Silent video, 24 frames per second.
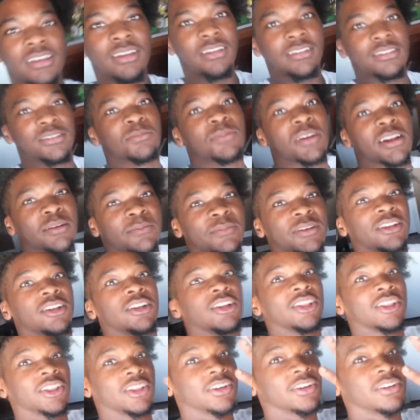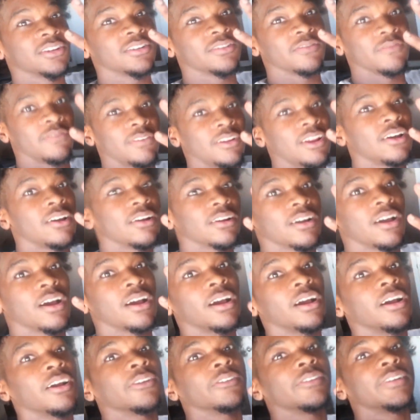It's about to be the third vlog
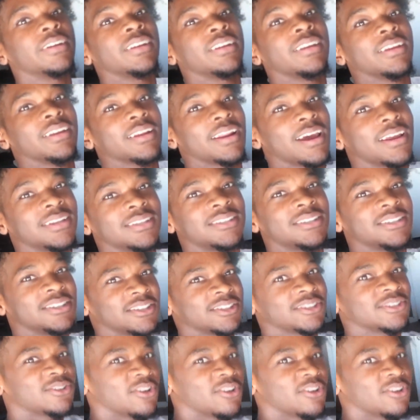already, and I just